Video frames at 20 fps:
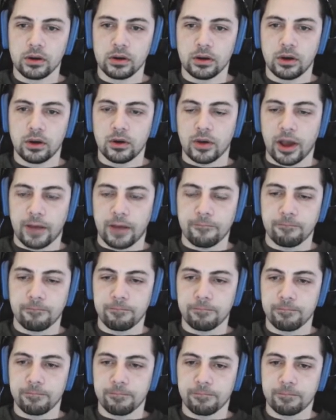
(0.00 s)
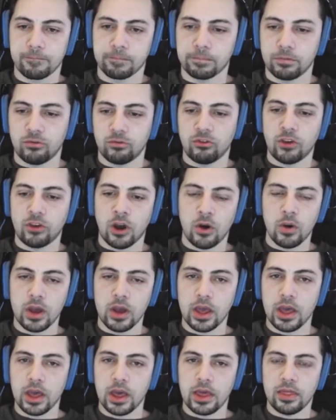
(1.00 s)
Okay, so
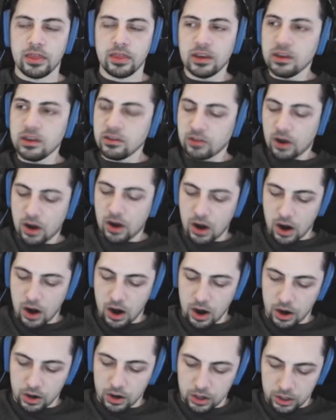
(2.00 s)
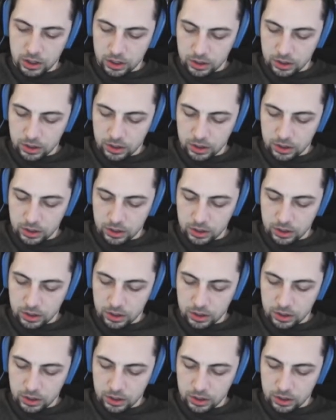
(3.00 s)
these are